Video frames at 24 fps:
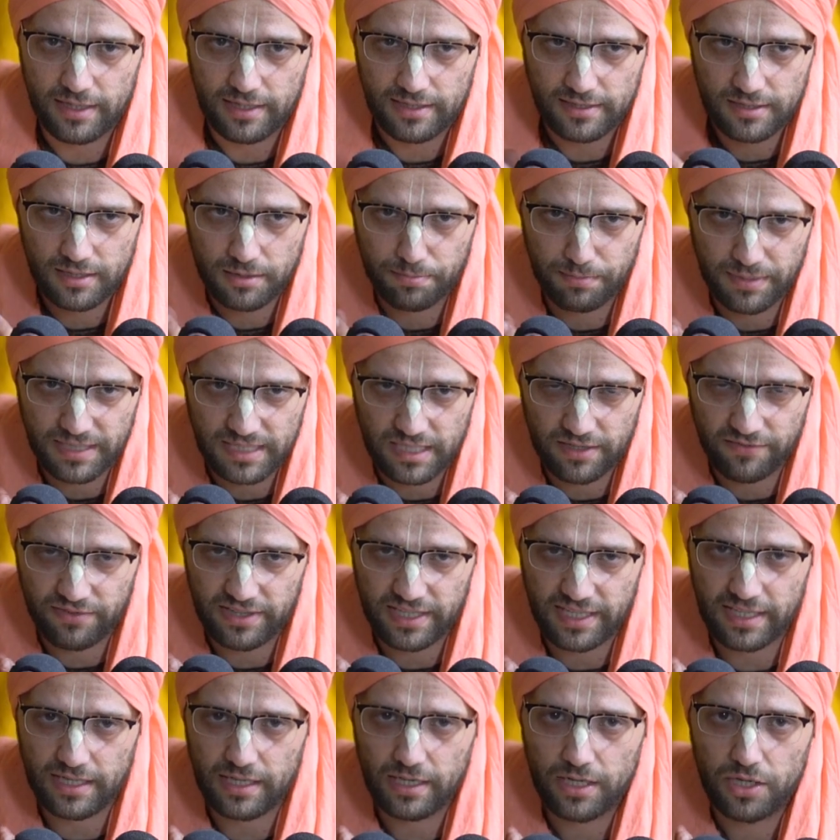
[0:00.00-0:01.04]

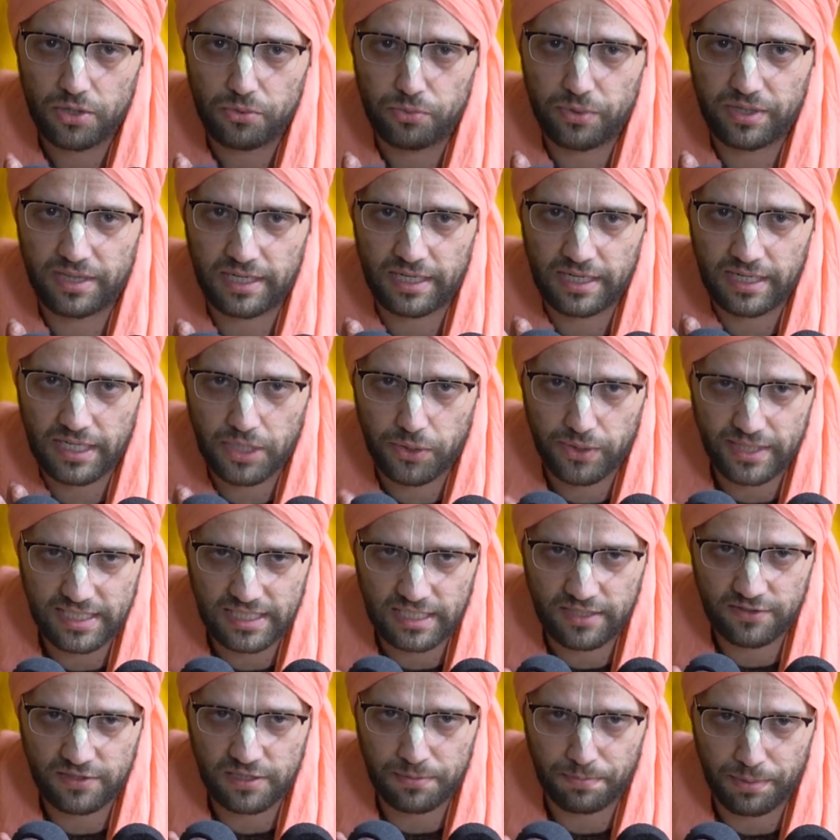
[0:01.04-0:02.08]
submissively, with an
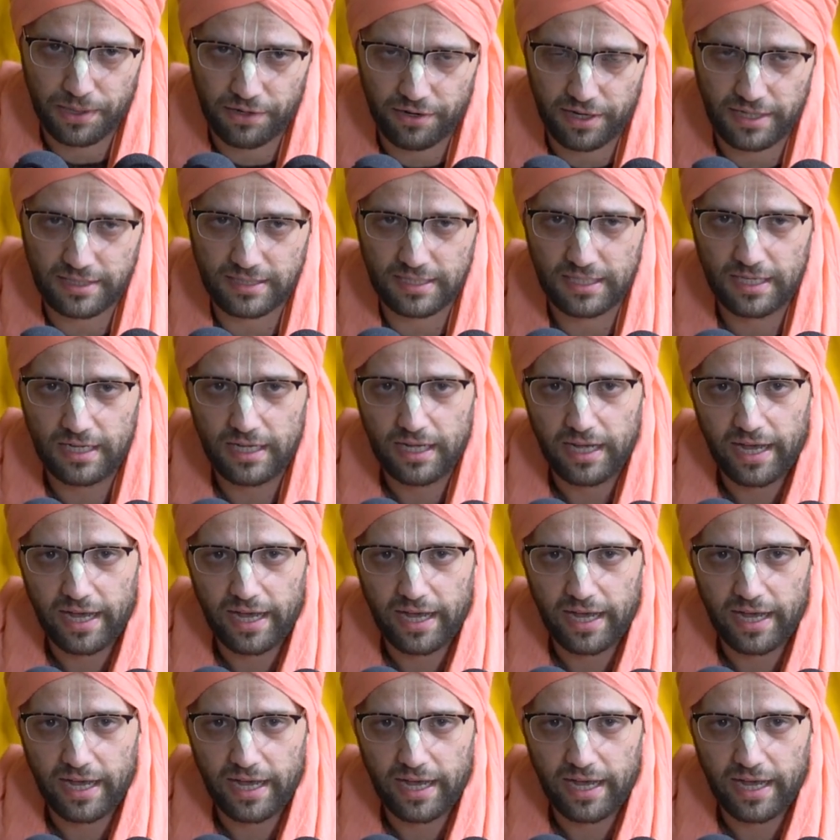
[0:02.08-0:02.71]
inquisitive spirit,